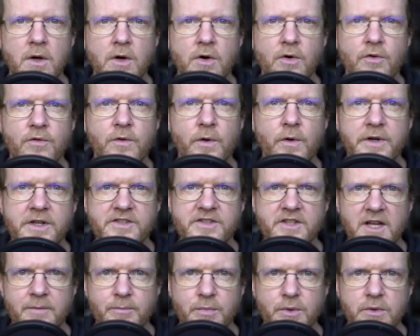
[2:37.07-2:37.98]
For
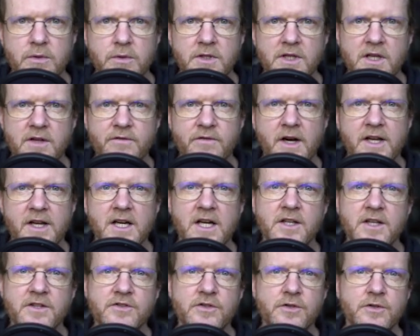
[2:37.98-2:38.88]
example, if I
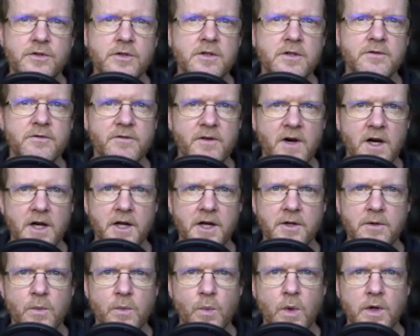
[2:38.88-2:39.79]
asked you to
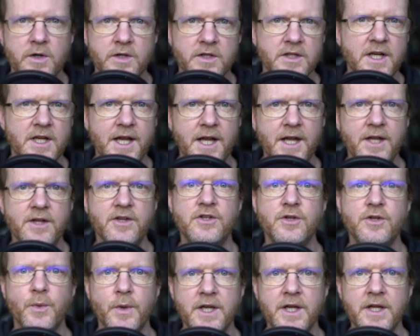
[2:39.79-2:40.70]
define what an
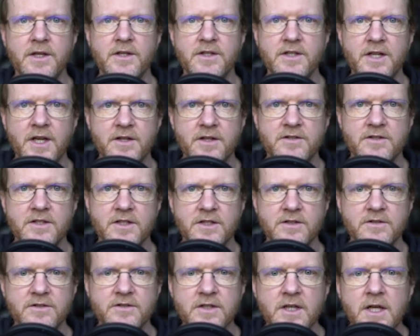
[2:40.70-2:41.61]
end-to-end test
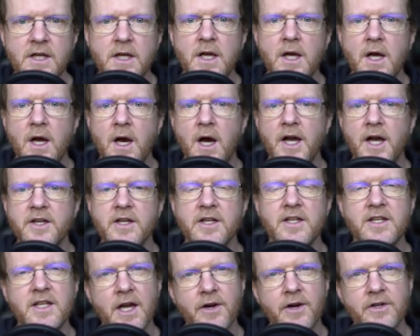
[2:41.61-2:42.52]
is, I
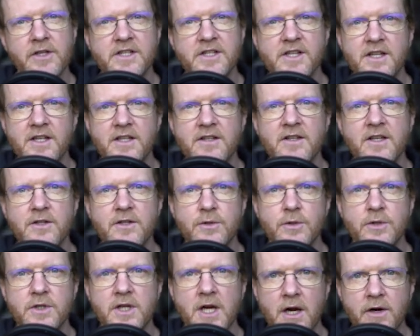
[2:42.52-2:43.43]
can guarantee that
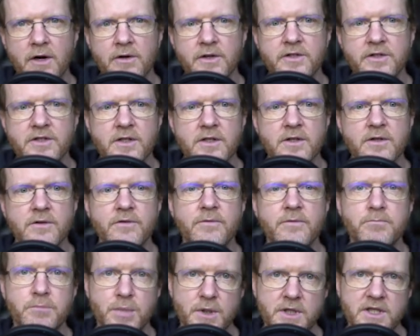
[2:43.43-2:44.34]
your current,
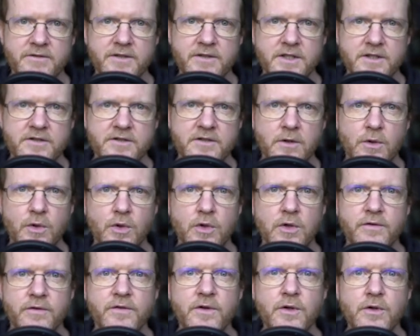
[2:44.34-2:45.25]
previous,
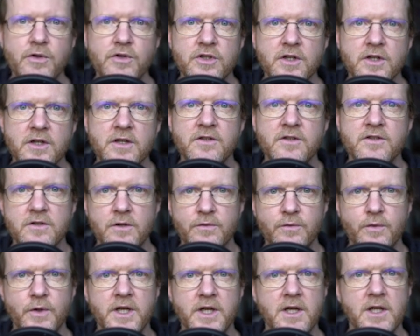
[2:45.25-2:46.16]
or future
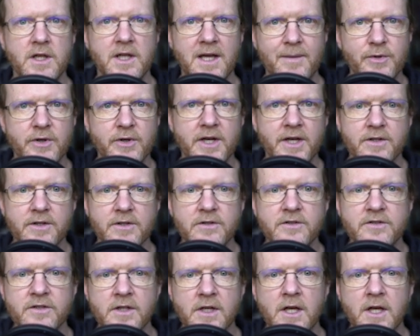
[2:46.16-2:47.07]
software
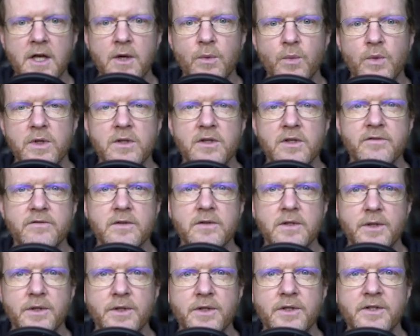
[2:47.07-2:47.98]
collaborators will have
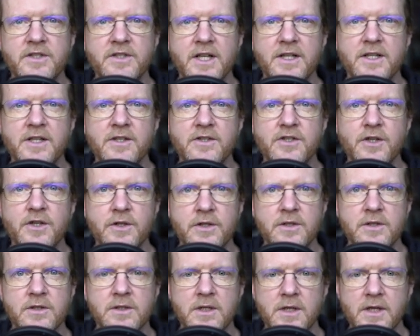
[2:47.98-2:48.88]
learned and
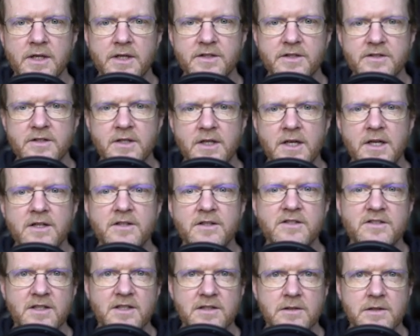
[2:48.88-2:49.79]
internalized
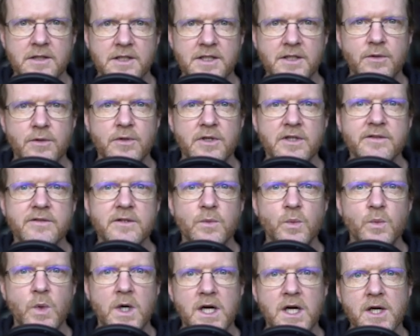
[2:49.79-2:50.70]
subtly or
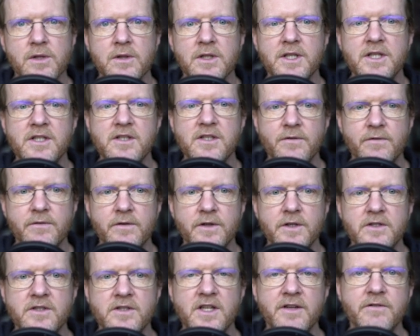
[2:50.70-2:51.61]
even wildly
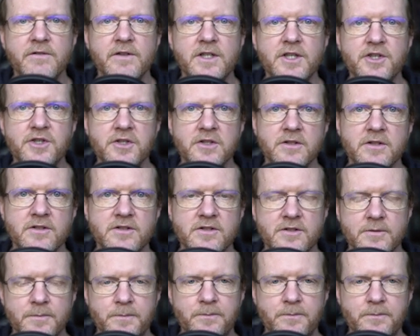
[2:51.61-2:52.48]
different definitions.